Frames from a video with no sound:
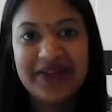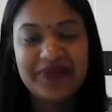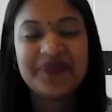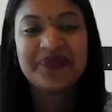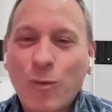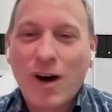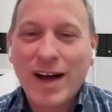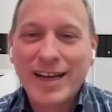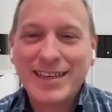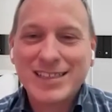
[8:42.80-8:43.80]
Now,
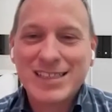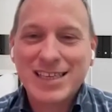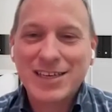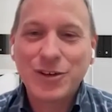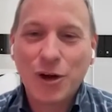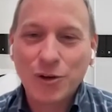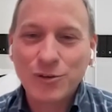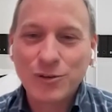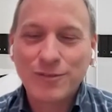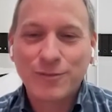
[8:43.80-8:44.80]
why is there
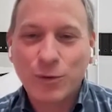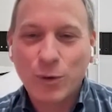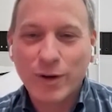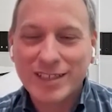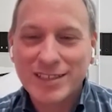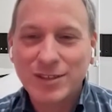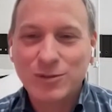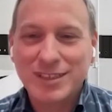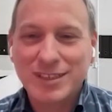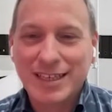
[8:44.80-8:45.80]
no void
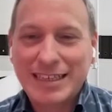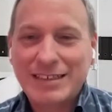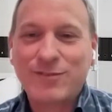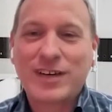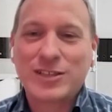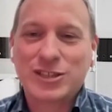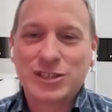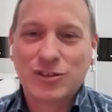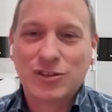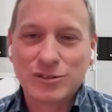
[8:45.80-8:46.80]
or delete
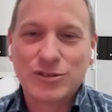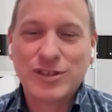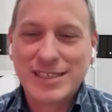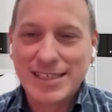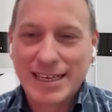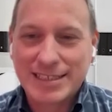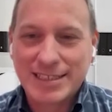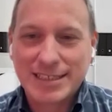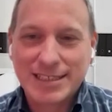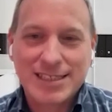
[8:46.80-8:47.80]
function on
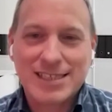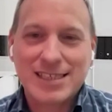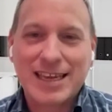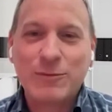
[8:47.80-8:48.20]
transactions?